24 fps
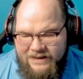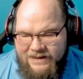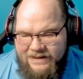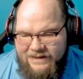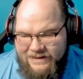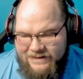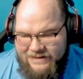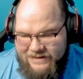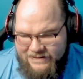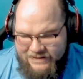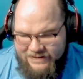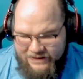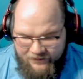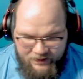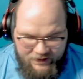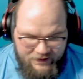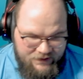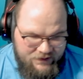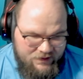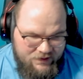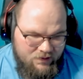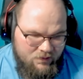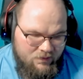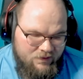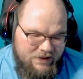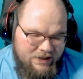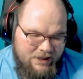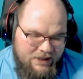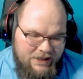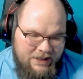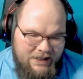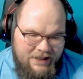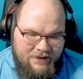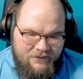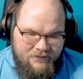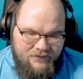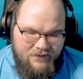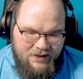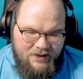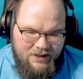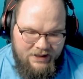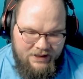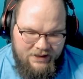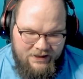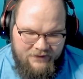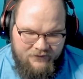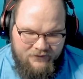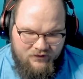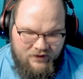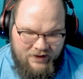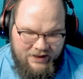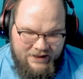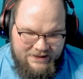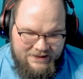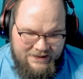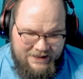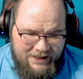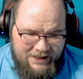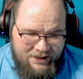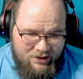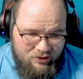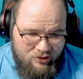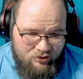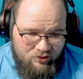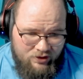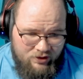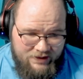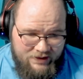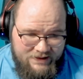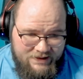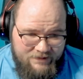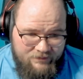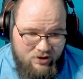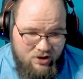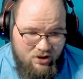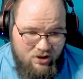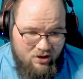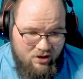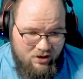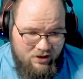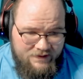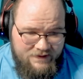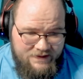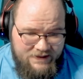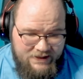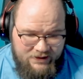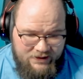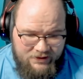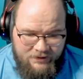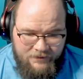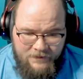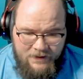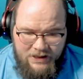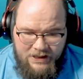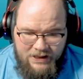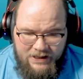It's summoned, so it's going to have effects staggered across some cards here.